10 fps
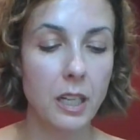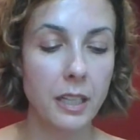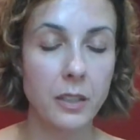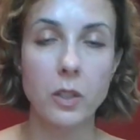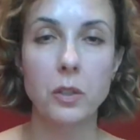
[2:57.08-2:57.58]

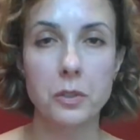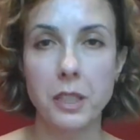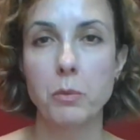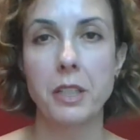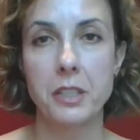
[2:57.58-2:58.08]
in Cold,
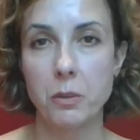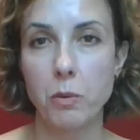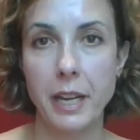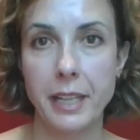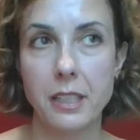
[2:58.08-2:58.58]
I wanted to
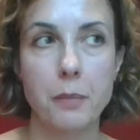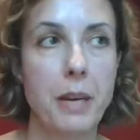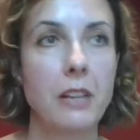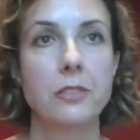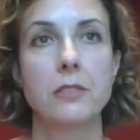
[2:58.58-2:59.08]
write
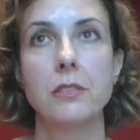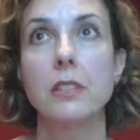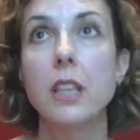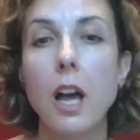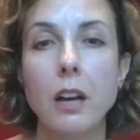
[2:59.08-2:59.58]
about
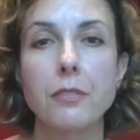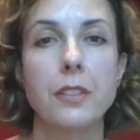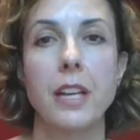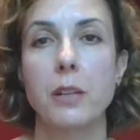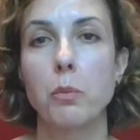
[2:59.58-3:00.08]
love
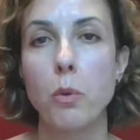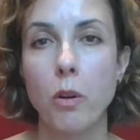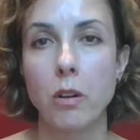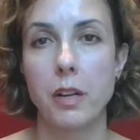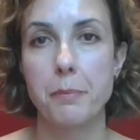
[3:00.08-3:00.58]
and
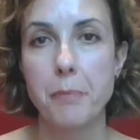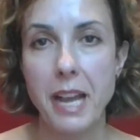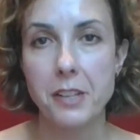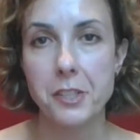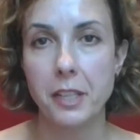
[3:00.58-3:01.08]
war and
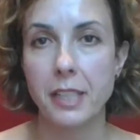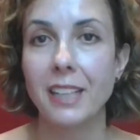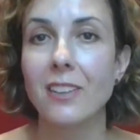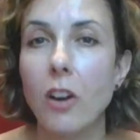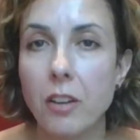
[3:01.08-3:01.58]
passion
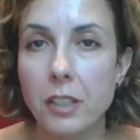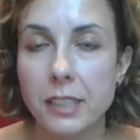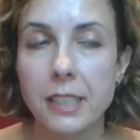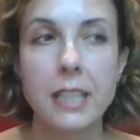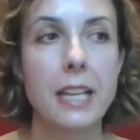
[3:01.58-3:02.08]
and
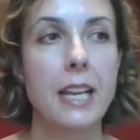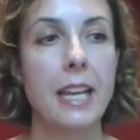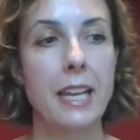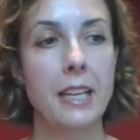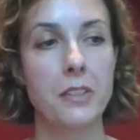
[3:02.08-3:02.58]
art
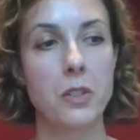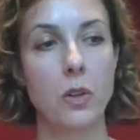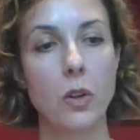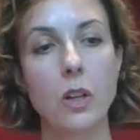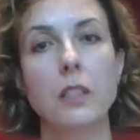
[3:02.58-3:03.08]
and
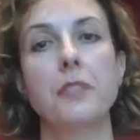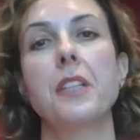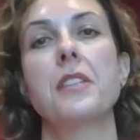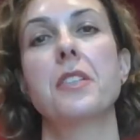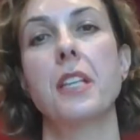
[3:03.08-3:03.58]
all of
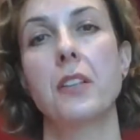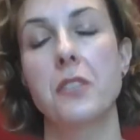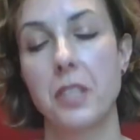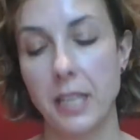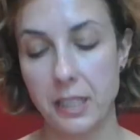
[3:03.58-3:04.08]
these
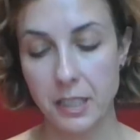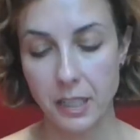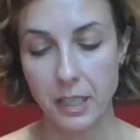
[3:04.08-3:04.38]
things that